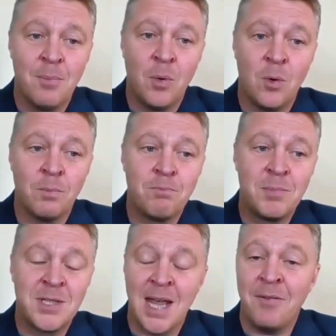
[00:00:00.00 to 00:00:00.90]
more
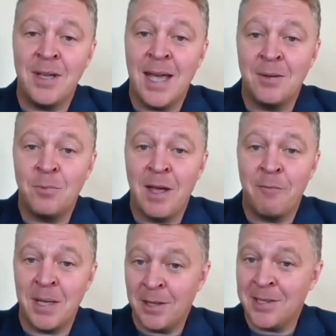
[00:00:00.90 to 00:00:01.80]
savvy and we have
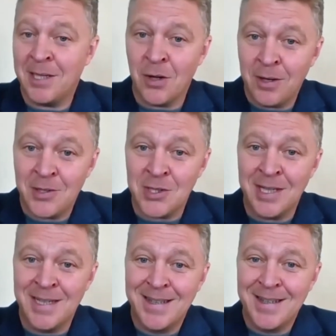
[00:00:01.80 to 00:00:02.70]
better technology.
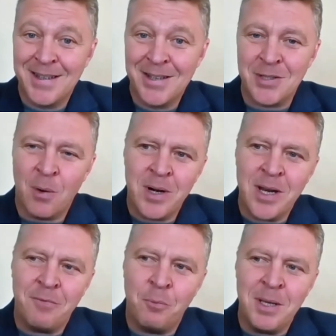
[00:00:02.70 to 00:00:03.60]
So I wonder
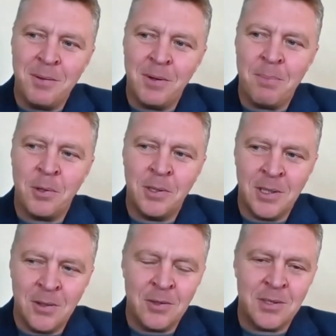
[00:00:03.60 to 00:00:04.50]
if we
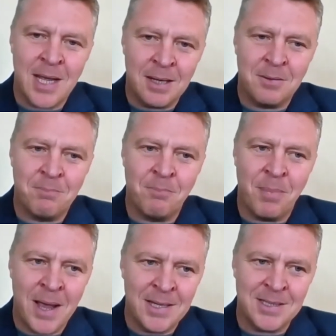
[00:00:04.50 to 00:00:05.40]
reproduce that
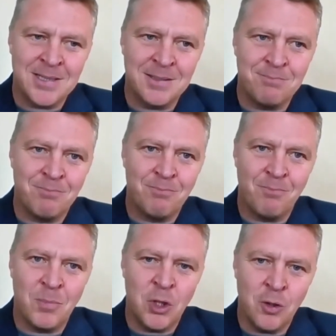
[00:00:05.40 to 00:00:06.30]
base
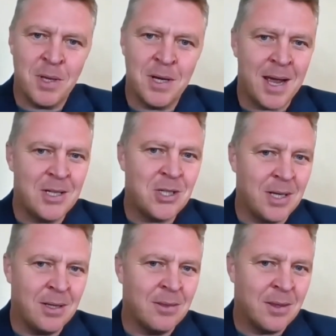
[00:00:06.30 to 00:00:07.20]
human nature
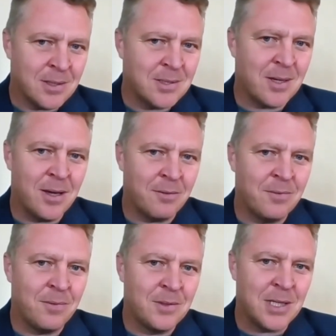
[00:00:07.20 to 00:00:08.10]
in this kind of
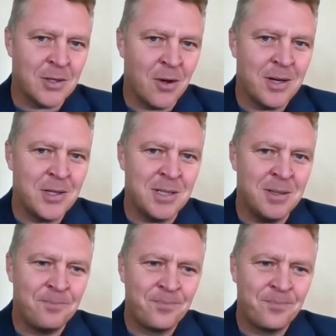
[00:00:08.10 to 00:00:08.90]
technology,